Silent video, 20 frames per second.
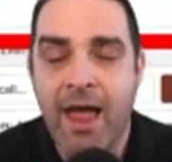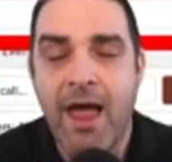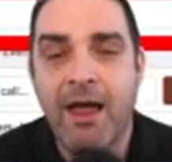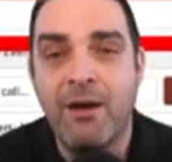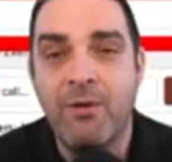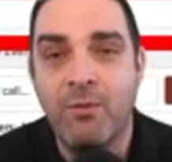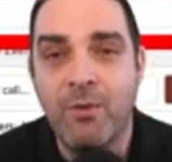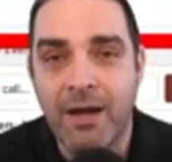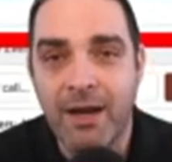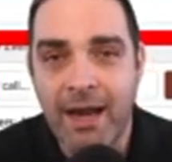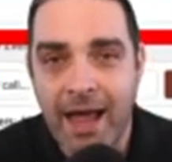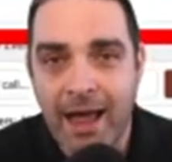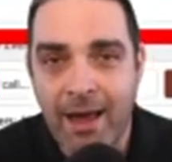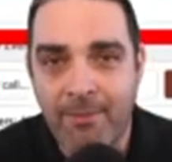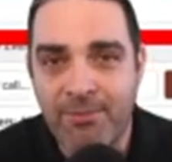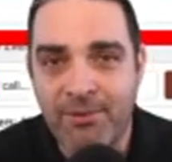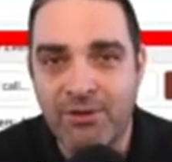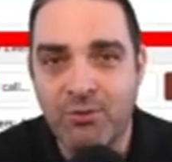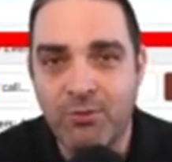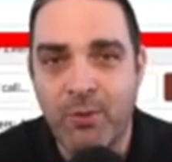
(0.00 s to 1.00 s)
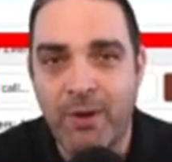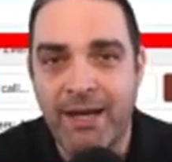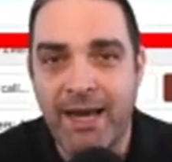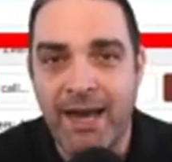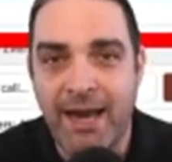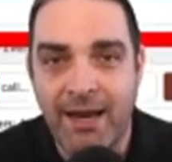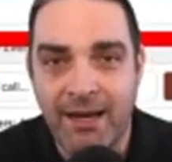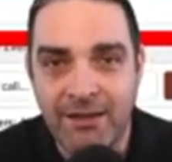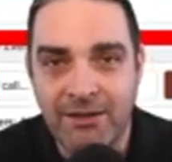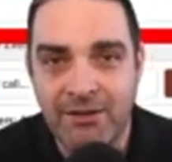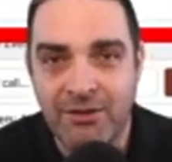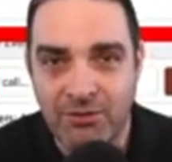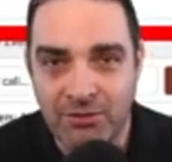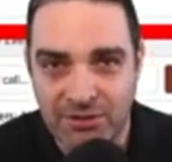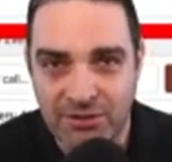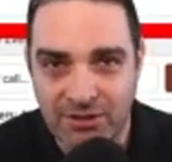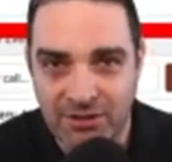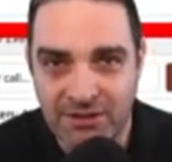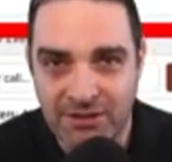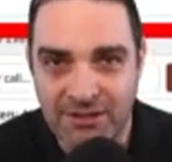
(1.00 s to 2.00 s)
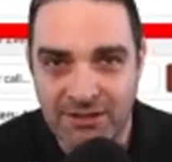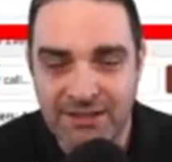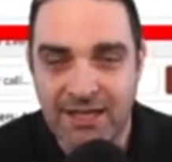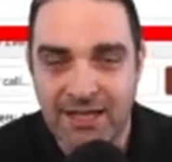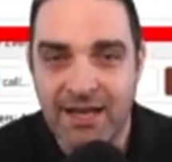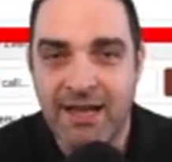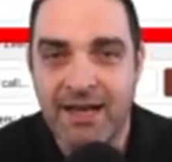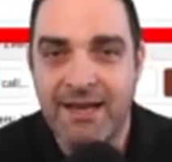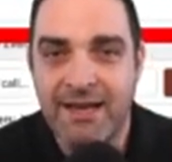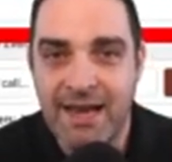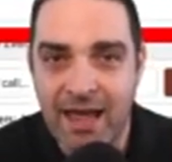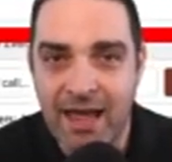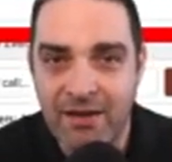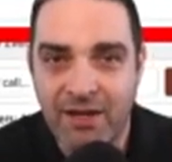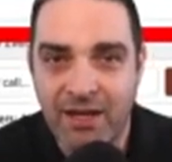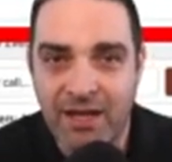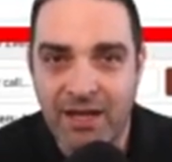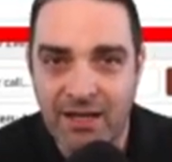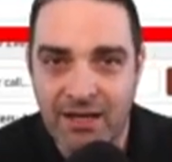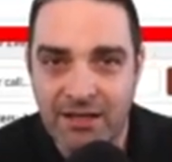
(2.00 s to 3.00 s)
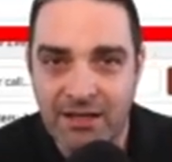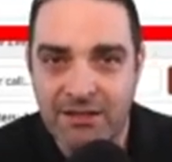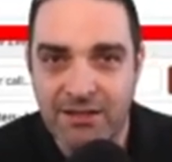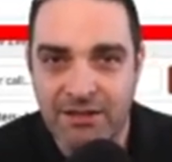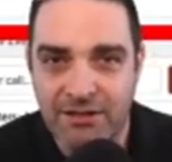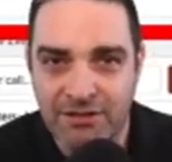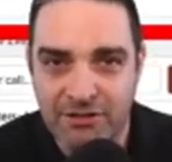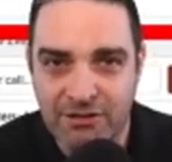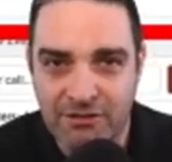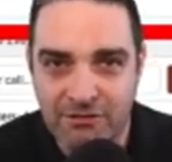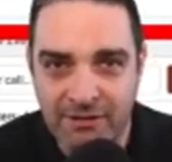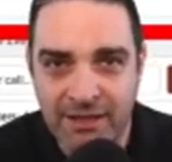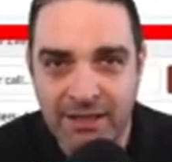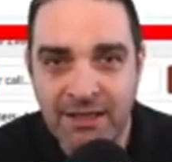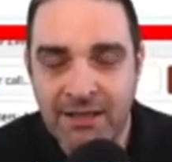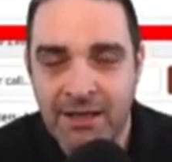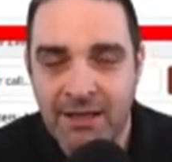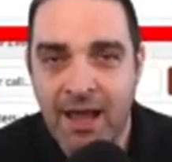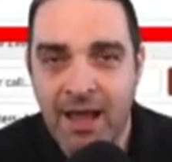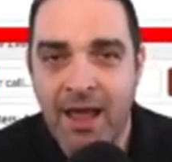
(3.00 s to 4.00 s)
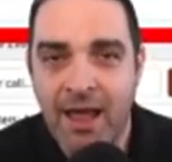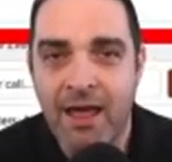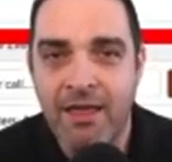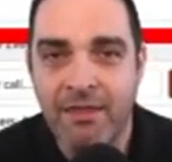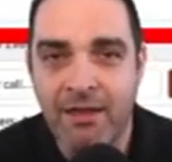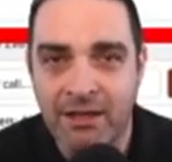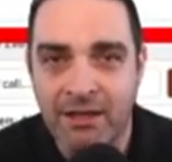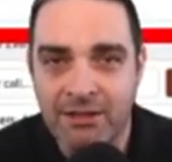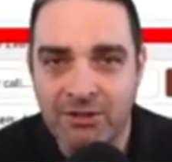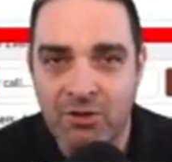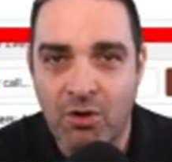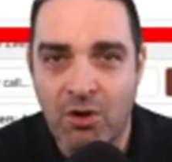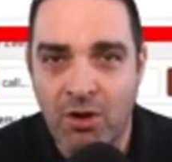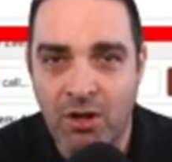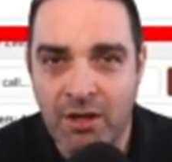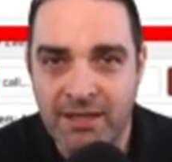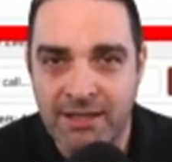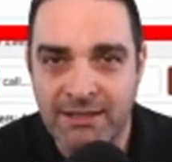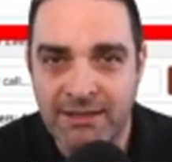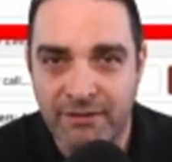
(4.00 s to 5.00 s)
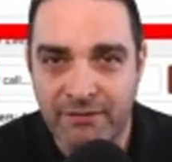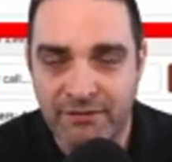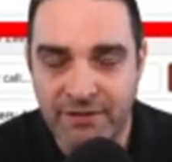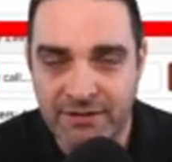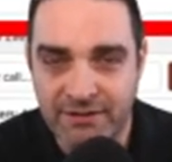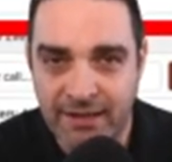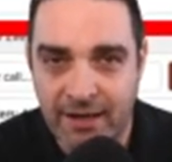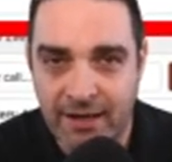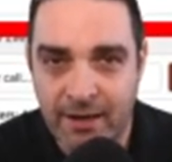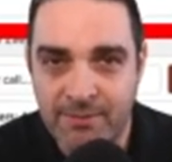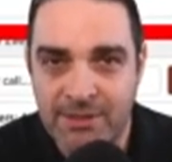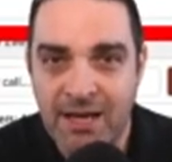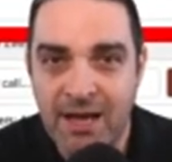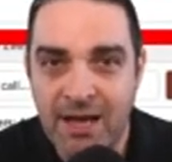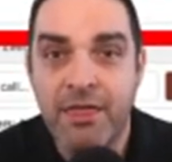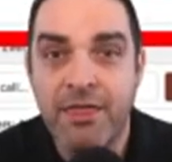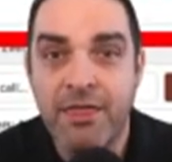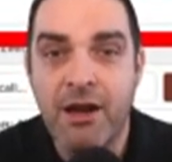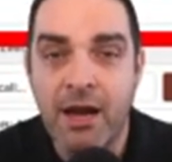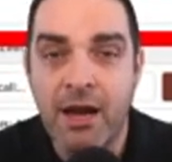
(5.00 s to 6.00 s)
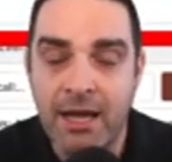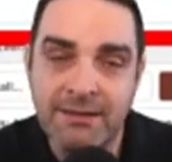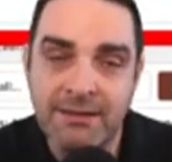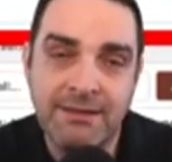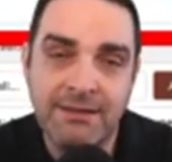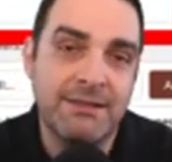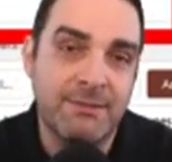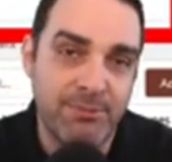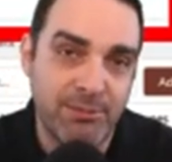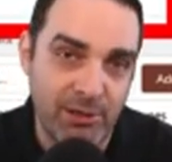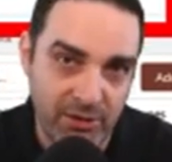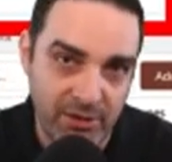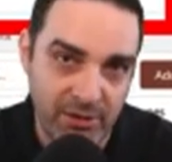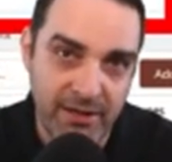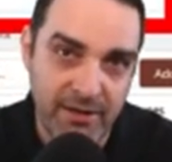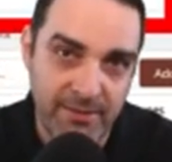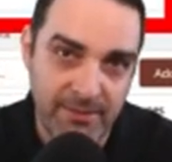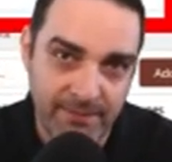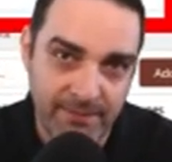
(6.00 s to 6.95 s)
And what happened when end users navigated to the screen and they saw all these different tabs? Their heads exploded.